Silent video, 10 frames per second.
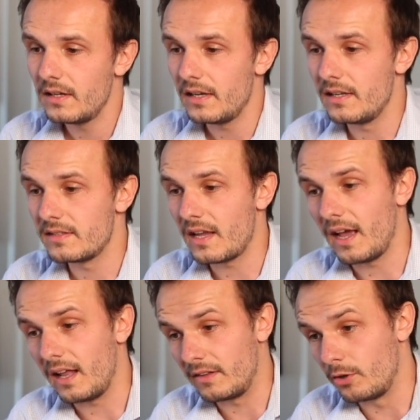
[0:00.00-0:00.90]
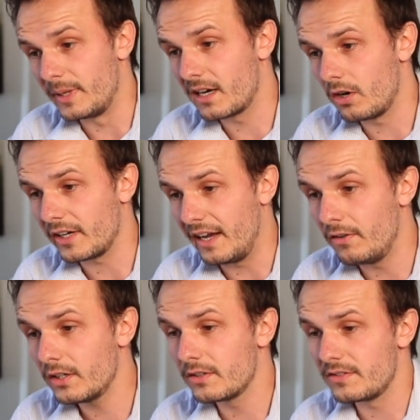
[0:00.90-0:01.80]
its atomic clock
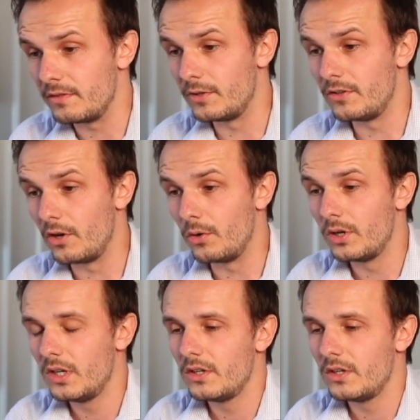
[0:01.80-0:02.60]
error, because even though